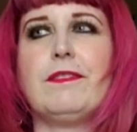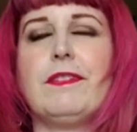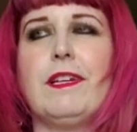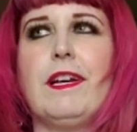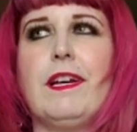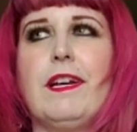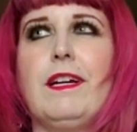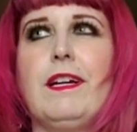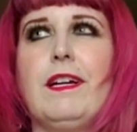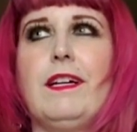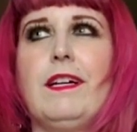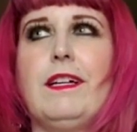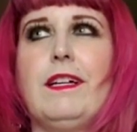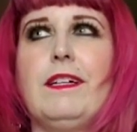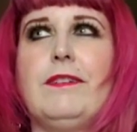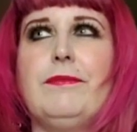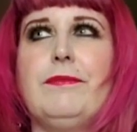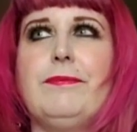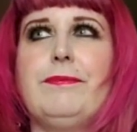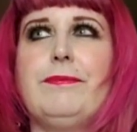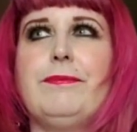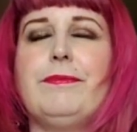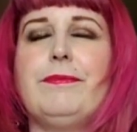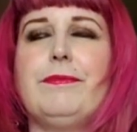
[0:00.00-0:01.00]
I
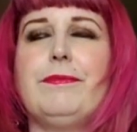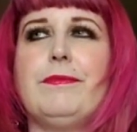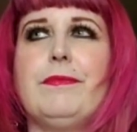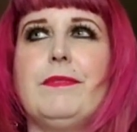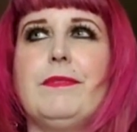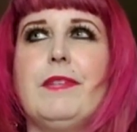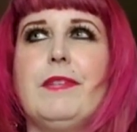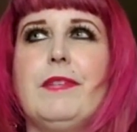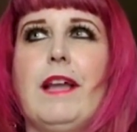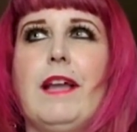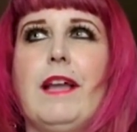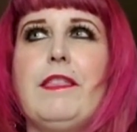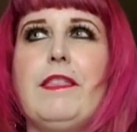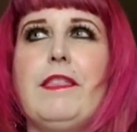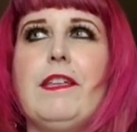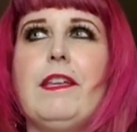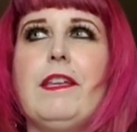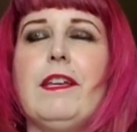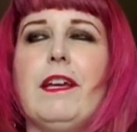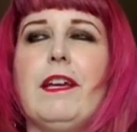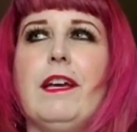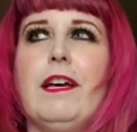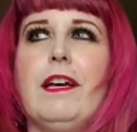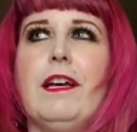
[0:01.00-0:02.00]

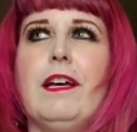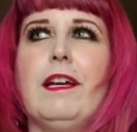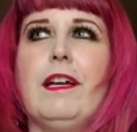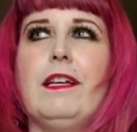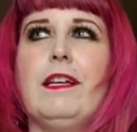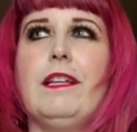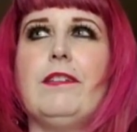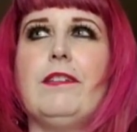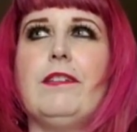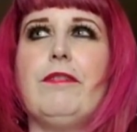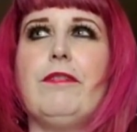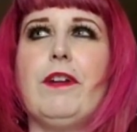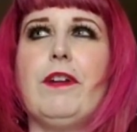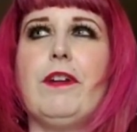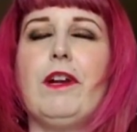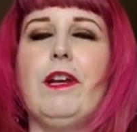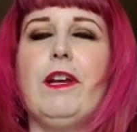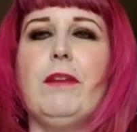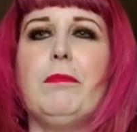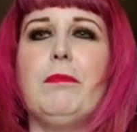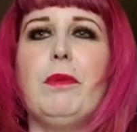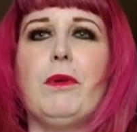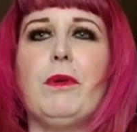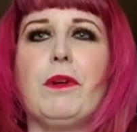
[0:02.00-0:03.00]
think it's very
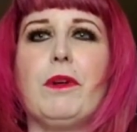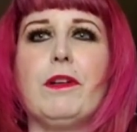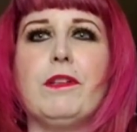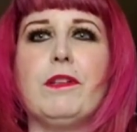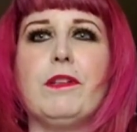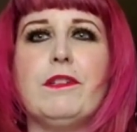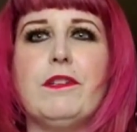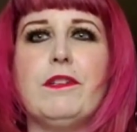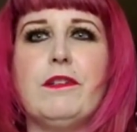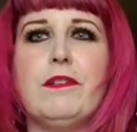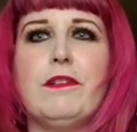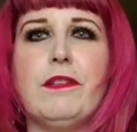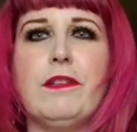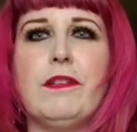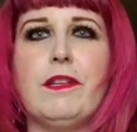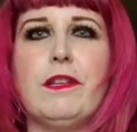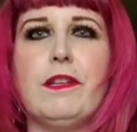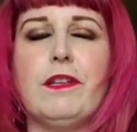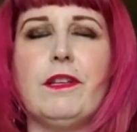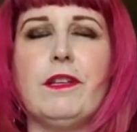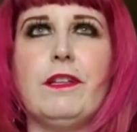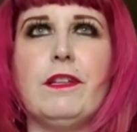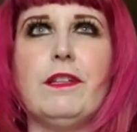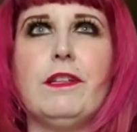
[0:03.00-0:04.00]
important to
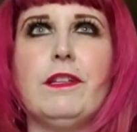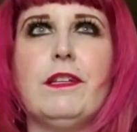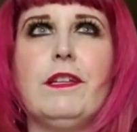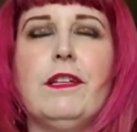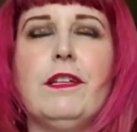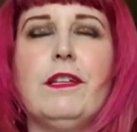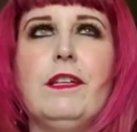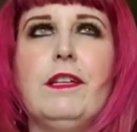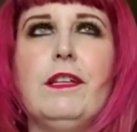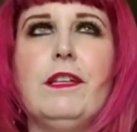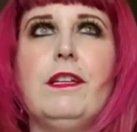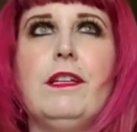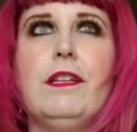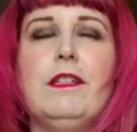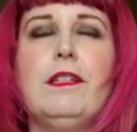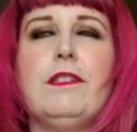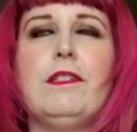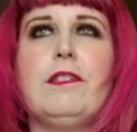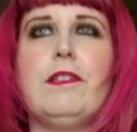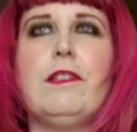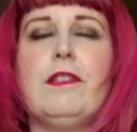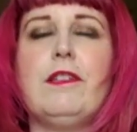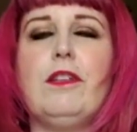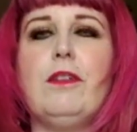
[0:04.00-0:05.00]
the
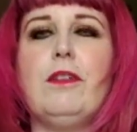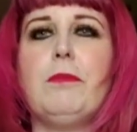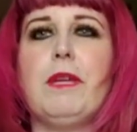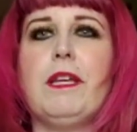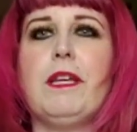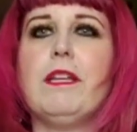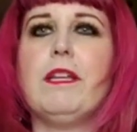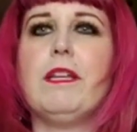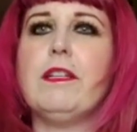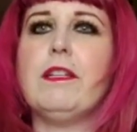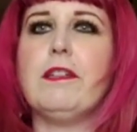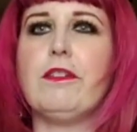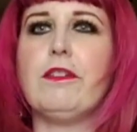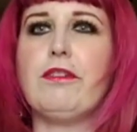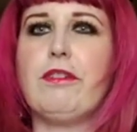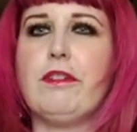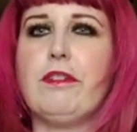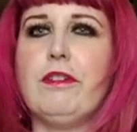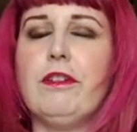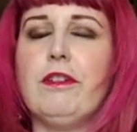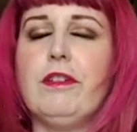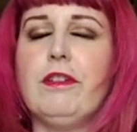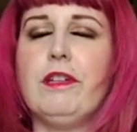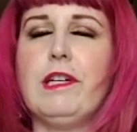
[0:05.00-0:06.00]
human
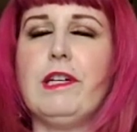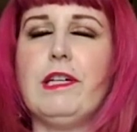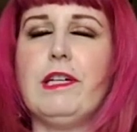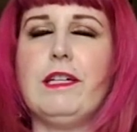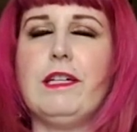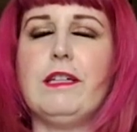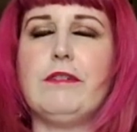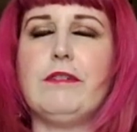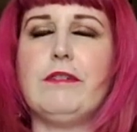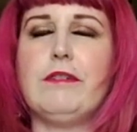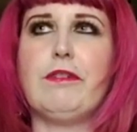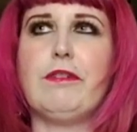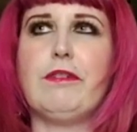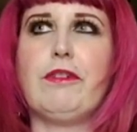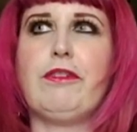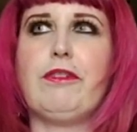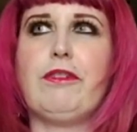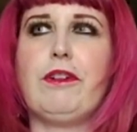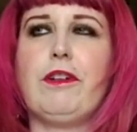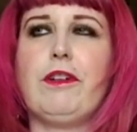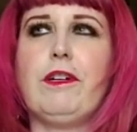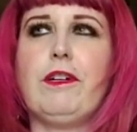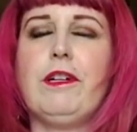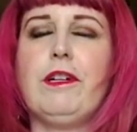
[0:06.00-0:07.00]
condition, for
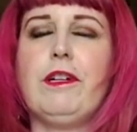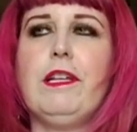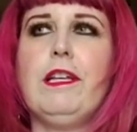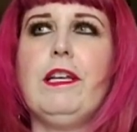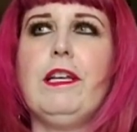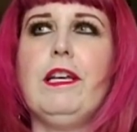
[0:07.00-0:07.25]
sure.